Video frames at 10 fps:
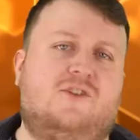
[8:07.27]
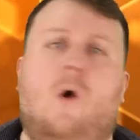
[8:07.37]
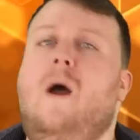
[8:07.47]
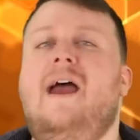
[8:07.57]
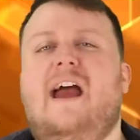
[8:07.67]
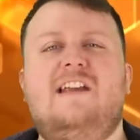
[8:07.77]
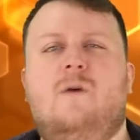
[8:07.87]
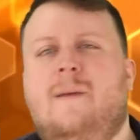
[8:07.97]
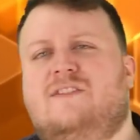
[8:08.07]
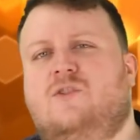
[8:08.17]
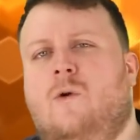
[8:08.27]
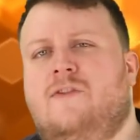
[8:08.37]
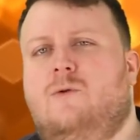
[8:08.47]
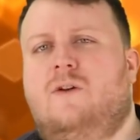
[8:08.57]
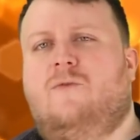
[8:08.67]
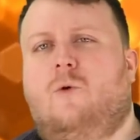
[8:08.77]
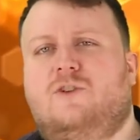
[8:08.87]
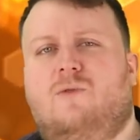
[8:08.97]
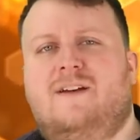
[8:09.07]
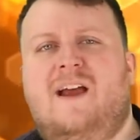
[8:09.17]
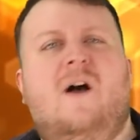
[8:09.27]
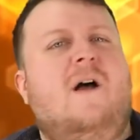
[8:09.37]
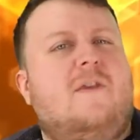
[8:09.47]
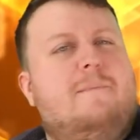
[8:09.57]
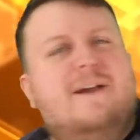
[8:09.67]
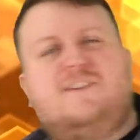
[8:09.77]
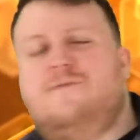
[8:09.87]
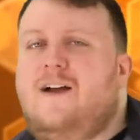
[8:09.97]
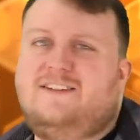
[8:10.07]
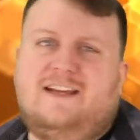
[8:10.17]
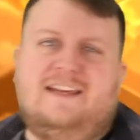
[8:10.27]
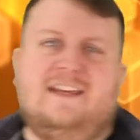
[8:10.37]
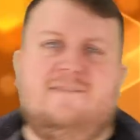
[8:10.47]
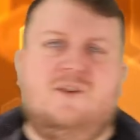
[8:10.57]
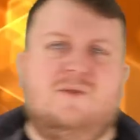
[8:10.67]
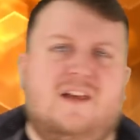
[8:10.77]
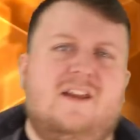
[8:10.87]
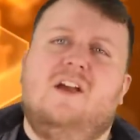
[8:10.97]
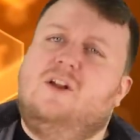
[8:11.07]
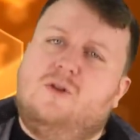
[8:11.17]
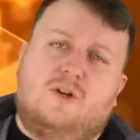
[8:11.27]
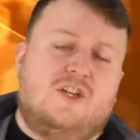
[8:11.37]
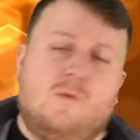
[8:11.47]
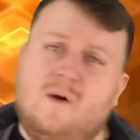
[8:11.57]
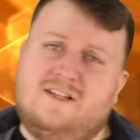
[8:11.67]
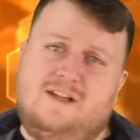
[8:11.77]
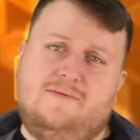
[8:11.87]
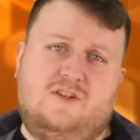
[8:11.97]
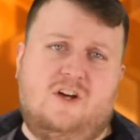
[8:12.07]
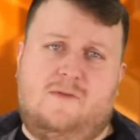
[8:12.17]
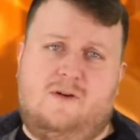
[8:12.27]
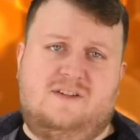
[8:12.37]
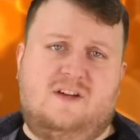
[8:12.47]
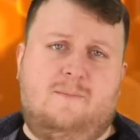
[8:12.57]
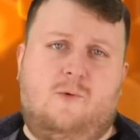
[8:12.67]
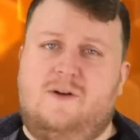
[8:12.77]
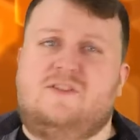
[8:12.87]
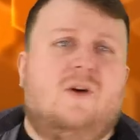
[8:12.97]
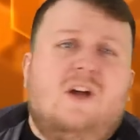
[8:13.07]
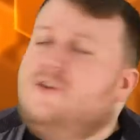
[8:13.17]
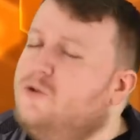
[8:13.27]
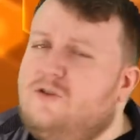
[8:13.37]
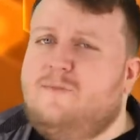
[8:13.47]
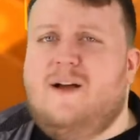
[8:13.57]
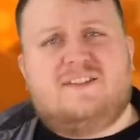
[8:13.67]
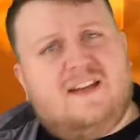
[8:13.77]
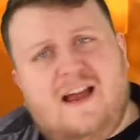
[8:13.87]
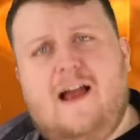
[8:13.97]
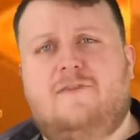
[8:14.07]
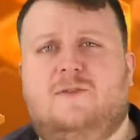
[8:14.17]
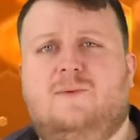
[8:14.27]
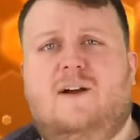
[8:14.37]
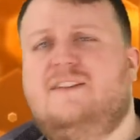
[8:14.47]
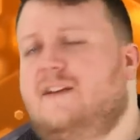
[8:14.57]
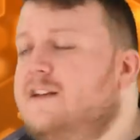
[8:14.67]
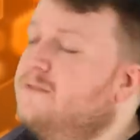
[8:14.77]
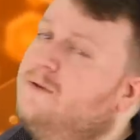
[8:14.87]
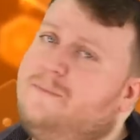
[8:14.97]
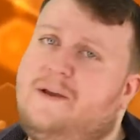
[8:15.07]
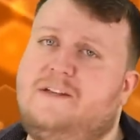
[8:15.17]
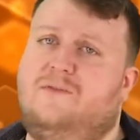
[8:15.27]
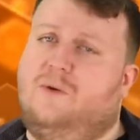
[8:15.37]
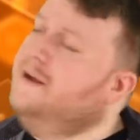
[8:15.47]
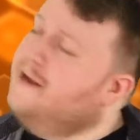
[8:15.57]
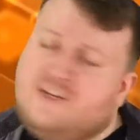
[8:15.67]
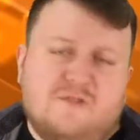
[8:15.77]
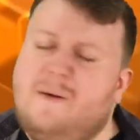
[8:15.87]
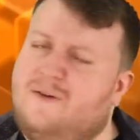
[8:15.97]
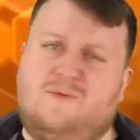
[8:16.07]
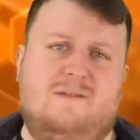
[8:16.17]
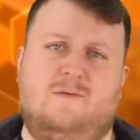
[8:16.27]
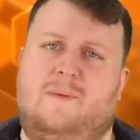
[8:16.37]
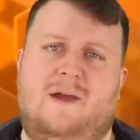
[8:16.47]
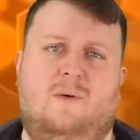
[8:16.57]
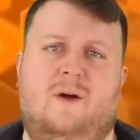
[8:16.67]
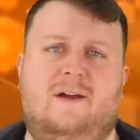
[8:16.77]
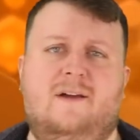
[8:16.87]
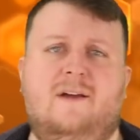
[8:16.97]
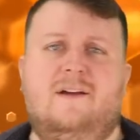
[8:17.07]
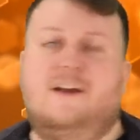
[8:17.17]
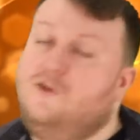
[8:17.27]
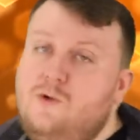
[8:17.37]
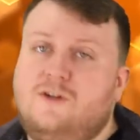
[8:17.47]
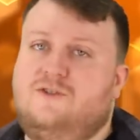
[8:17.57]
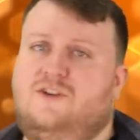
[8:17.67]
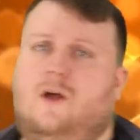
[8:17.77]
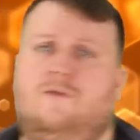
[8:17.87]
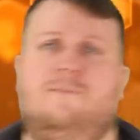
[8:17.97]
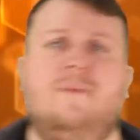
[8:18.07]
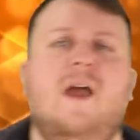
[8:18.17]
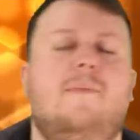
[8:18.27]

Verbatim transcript: So anyone that's going through a divorce right now, the best advice I could give you is that, look, you once loved each other at some point, so do your best, have some grace, and split peacefully. It's just better for everyone that way, including yourselves.